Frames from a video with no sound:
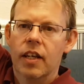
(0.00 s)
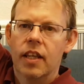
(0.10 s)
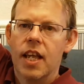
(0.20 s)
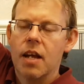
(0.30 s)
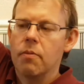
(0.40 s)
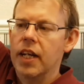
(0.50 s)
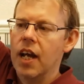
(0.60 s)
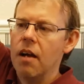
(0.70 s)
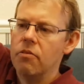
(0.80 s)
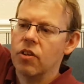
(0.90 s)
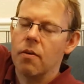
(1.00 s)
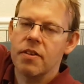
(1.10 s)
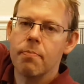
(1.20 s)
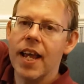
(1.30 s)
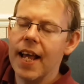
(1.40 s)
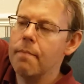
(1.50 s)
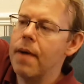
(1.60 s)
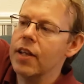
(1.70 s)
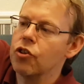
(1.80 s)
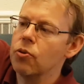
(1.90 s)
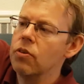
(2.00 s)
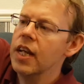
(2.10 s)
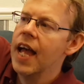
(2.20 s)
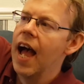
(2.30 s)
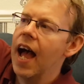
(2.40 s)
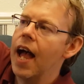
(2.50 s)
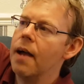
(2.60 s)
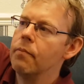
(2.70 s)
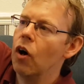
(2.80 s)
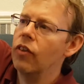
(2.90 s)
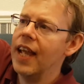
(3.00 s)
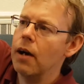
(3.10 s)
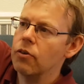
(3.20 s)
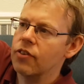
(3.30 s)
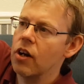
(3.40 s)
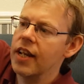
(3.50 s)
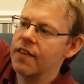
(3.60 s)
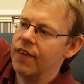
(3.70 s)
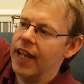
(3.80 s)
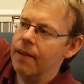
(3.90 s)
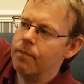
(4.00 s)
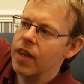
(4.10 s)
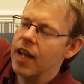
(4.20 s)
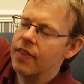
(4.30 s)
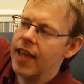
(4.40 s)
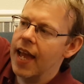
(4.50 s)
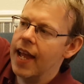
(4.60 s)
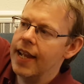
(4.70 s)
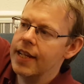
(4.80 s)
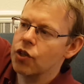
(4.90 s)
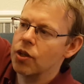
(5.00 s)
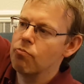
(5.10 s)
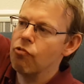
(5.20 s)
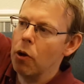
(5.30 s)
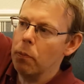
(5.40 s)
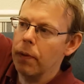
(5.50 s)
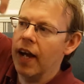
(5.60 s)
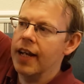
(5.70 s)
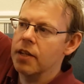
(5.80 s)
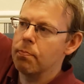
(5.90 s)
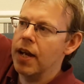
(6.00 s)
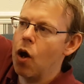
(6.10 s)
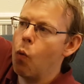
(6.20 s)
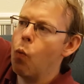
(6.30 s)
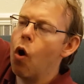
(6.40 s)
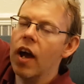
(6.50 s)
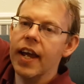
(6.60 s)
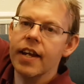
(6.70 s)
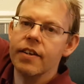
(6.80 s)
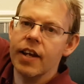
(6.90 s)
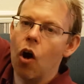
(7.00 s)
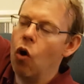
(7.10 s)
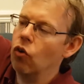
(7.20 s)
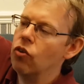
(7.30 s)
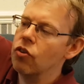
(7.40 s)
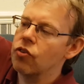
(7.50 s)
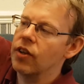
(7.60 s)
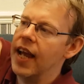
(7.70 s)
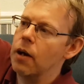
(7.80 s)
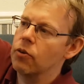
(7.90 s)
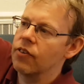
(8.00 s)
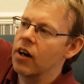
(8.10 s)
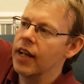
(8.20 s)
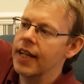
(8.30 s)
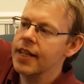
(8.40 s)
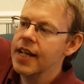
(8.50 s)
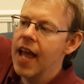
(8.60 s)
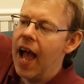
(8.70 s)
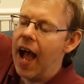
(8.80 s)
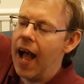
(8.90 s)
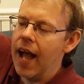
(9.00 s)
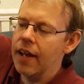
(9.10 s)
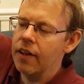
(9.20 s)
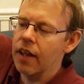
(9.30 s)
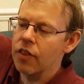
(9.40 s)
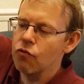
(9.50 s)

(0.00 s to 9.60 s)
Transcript: There we go. So it's made out of metal. On the outside of it, there is some rope and it's been wired on to the outside, and the